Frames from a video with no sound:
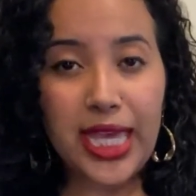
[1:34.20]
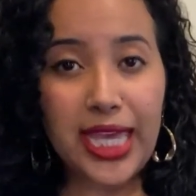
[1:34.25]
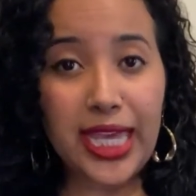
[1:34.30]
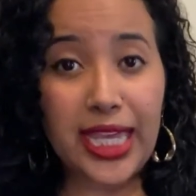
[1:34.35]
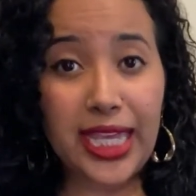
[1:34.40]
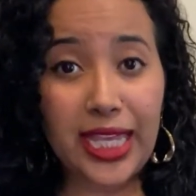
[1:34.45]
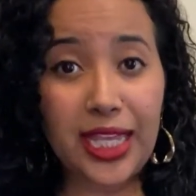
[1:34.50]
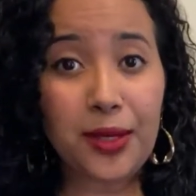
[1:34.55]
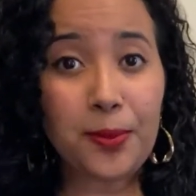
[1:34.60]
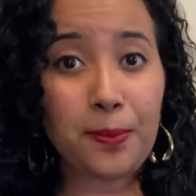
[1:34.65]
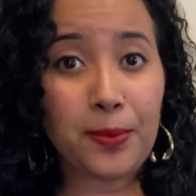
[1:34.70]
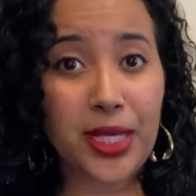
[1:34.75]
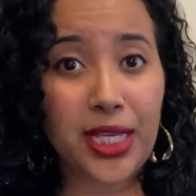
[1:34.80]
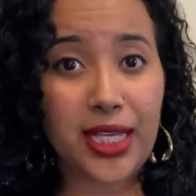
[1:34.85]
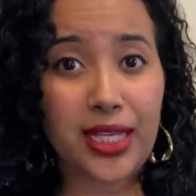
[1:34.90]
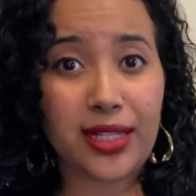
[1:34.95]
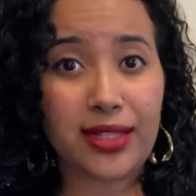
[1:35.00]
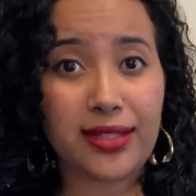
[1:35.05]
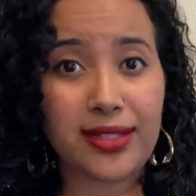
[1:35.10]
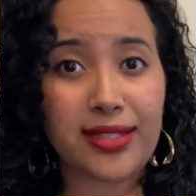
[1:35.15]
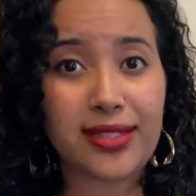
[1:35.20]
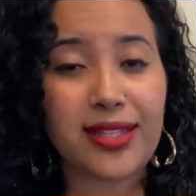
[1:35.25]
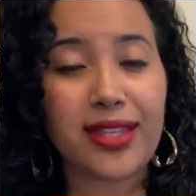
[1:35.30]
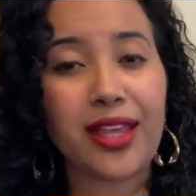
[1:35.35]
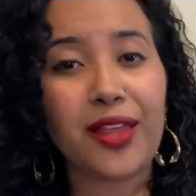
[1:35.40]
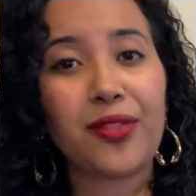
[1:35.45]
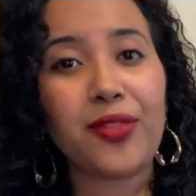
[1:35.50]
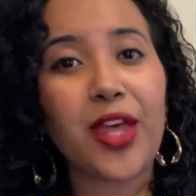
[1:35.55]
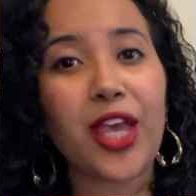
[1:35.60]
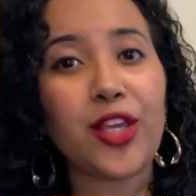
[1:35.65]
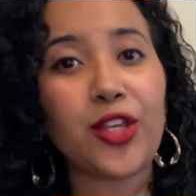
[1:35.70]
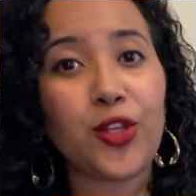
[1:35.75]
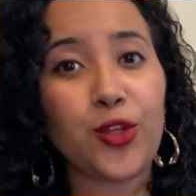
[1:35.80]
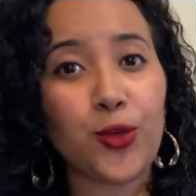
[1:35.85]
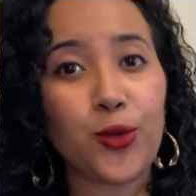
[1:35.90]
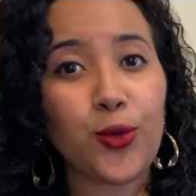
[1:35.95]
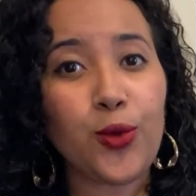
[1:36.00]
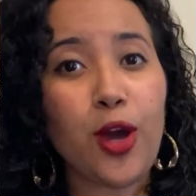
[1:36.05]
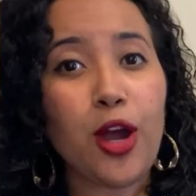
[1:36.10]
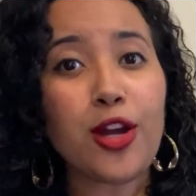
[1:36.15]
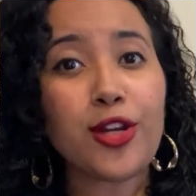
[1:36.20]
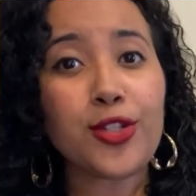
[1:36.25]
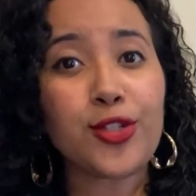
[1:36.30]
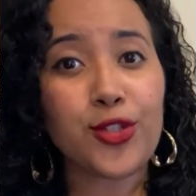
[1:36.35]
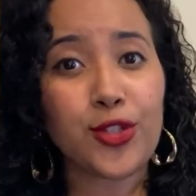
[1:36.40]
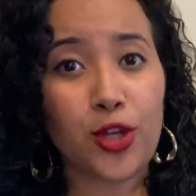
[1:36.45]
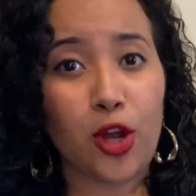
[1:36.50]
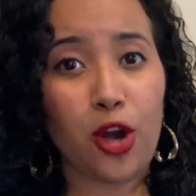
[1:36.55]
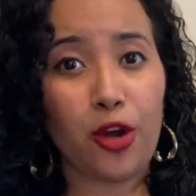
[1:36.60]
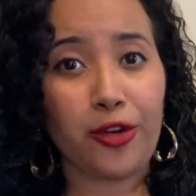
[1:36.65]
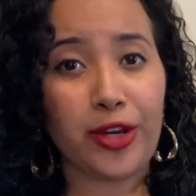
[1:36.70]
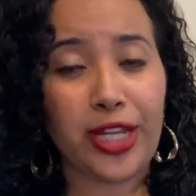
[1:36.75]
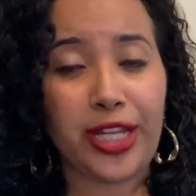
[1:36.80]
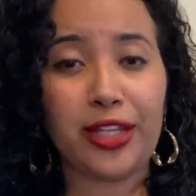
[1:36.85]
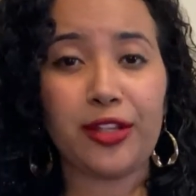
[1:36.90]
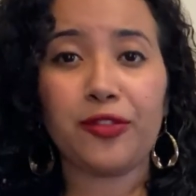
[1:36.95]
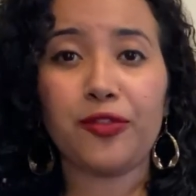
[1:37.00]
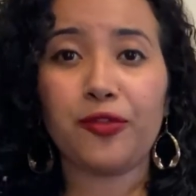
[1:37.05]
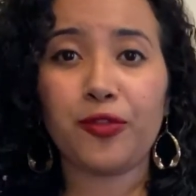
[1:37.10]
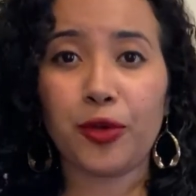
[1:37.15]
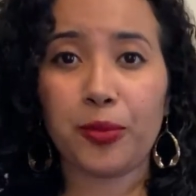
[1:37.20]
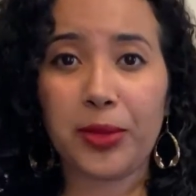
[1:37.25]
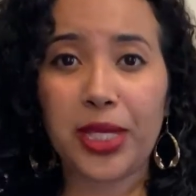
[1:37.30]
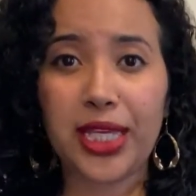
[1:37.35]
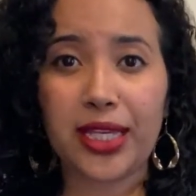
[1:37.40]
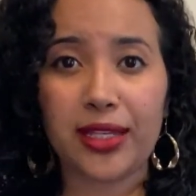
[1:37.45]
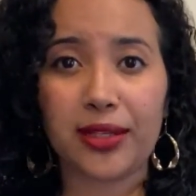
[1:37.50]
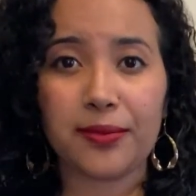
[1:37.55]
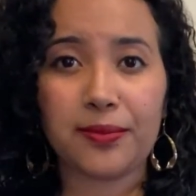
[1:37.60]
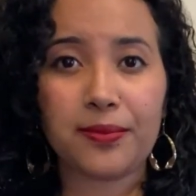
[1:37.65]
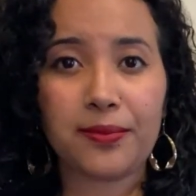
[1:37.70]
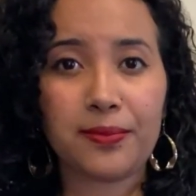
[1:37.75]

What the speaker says: It means that you are sorry for me.